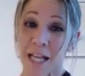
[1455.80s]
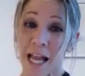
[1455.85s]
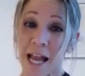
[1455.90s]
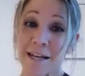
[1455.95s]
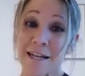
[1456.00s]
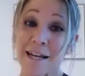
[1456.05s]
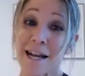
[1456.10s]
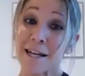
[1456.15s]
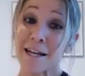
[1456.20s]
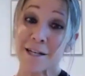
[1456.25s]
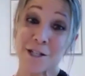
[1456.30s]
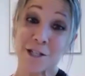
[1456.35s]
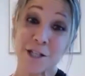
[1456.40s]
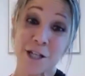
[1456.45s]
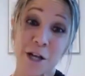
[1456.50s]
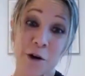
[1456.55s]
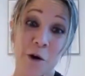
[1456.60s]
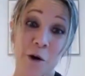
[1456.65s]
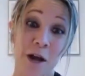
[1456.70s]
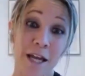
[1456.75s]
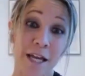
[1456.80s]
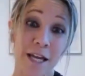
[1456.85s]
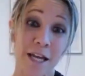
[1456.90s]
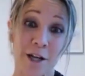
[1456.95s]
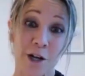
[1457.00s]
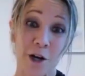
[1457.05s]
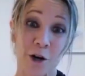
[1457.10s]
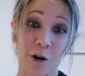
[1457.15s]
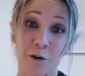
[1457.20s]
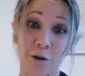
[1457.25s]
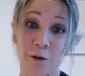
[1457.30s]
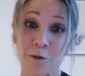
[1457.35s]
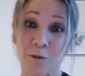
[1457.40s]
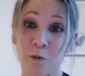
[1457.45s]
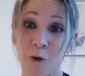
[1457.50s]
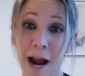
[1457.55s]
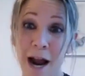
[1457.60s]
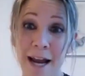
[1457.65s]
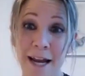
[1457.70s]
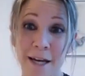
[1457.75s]
And do you know, you're
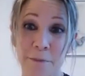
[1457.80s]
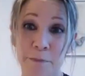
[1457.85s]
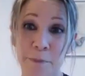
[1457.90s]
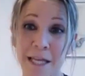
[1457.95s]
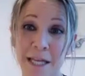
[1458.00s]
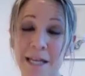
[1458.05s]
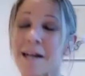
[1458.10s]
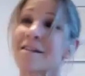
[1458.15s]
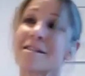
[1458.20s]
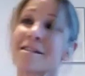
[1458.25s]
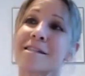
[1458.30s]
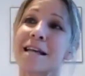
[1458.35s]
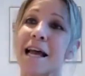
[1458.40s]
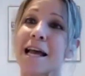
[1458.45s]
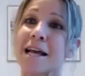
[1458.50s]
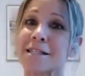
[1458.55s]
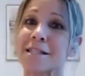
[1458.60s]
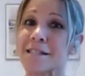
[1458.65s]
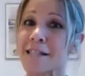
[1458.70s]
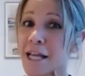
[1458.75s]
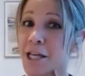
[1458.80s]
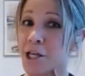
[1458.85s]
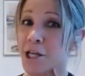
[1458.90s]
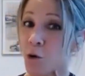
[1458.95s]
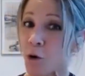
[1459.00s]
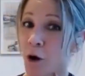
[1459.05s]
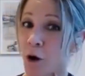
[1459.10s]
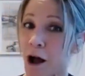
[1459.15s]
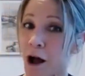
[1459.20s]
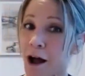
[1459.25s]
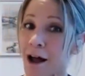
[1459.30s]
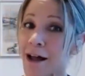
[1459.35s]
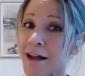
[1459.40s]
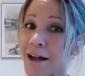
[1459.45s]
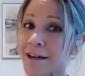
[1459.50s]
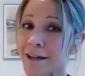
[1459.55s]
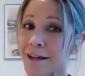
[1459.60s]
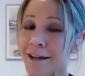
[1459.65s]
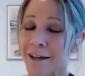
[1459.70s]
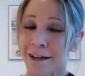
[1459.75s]
right, because it's like you're
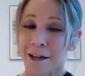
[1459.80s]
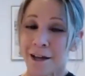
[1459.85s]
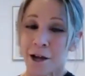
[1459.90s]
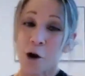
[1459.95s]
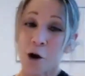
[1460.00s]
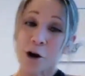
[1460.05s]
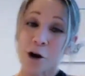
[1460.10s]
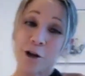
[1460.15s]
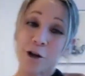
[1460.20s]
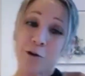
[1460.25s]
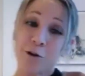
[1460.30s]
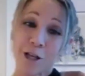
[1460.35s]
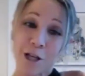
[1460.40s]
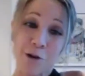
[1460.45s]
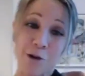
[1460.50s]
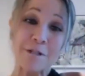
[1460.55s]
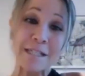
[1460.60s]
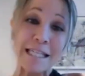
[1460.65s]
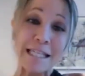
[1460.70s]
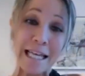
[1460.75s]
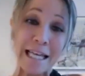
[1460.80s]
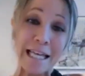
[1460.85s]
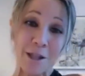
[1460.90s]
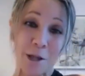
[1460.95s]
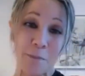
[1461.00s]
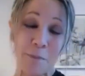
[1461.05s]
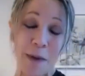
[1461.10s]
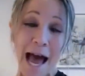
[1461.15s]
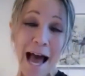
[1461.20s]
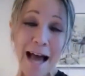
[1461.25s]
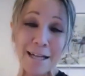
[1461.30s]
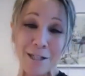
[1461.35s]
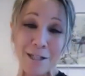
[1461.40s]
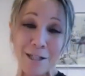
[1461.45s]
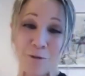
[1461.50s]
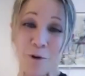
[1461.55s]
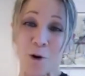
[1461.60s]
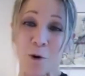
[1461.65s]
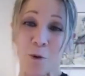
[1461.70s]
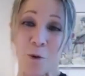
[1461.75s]
on or you're using the patch
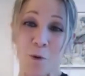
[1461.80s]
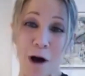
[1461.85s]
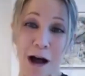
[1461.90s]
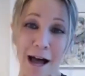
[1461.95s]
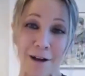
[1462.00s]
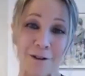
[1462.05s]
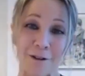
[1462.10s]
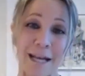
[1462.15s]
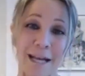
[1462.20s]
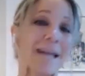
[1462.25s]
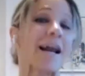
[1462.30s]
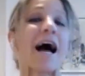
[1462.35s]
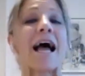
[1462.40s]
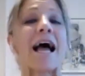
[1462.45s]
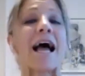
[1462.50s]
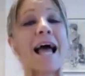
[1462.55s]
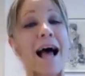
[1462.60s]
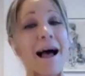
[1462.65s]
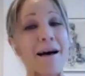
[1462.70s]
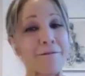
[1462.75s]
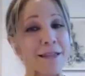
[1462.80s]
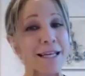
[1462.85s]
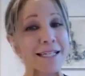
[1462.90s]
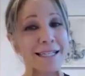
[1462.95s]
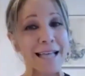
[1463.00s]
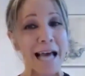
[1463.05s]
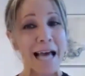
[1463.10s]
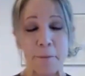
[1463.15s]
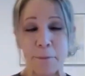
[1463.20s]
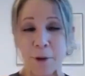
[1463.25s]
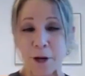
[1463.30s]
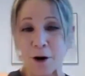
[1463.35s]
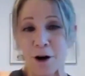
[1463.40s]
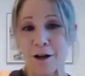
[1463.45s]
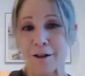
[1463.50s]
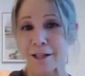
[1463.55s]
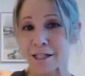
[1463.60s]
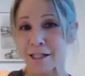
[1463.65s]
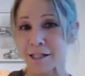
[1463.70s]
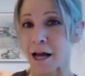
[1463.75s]
for a while. And I have this happen
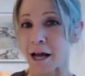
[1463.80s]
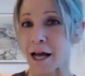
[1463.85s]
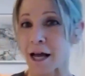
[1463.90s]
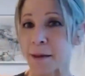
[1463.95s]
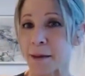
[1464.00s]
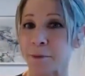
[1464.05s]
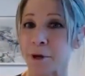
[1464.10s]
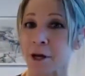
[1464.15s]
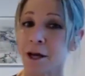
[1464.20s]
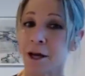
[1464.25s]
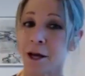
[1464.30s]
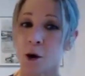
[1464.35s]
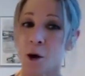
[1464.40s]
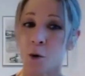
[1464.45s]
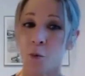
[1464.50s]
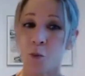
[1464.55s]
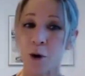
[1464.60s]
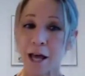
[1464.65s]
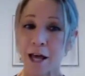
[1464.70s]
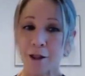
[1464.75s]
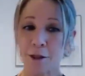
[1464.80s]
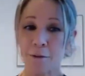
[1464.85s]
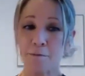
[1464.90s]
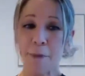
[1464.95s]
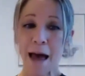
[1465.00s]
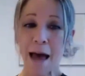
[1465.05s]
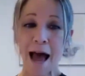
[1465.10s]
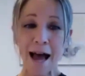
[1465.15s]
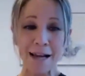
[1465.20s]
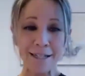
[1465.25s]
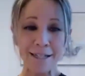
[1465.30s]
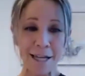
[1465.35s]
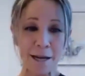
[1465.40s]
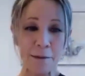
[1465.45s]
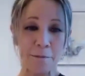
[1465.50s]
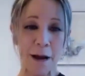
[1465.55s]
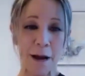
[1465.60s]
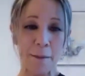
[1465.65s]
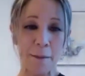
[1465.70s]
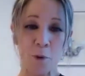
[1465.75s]
all the time with Matt
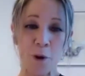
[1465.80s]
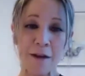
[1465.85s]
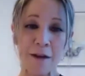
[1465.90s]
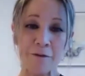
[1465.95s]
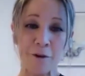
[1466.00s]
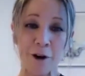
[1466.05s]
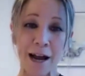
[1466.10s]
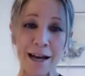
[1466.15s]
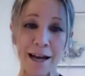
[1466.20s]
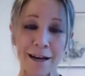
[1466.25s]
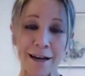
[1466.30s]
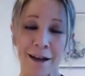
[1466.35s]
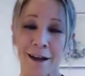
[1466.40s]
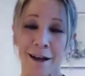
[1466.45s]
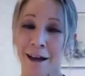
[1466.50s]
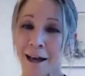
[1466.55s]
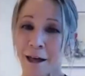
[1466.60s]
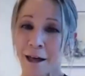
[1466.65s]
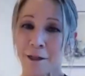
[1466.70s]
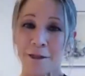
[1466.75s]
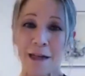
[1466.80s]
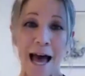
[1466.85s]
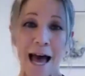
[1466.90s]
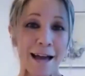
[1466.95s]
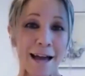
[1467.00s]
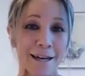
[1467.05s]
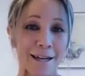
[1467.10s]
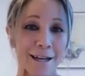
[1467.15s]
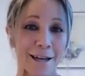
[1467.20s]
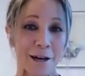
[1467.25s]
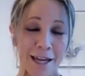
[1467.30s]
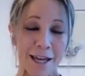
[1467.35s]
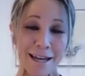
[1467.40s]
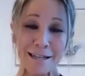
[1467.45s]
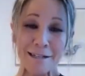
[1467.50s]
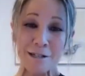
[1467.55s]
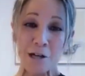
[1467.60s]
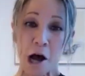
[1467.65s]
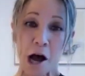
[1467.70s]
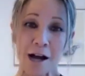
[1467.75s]
and my boyfriend, that
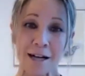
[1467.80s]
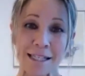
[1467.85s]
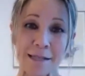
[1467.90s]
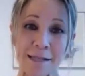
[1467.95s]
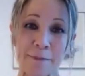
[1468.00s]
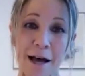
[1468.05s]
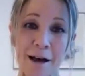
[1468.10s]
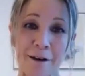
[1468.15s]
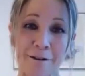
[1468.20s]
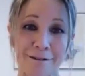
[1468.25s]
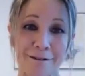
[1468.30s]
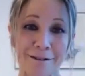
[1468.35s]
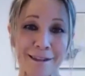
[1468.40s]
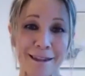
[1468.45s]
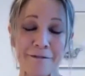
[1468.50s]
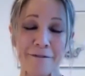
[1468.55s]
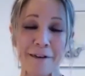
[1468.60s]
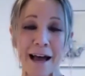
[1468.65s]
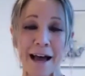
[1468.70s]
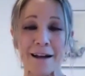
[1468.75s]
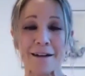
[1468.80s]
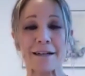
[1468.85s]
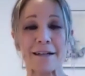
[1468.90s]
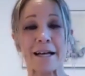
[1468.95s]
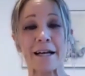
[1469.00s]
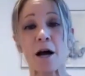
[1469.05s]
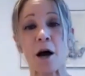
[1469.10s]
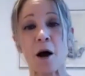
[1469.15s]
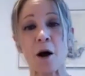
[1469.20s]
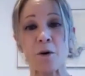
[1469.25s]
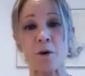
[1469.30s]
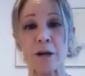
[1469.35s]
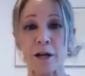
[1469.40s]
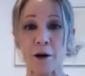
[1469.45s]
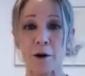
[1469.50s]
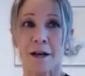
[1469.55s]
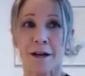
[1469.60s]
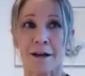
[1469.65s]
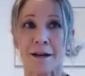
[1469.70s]
he talks about the fact like, oh,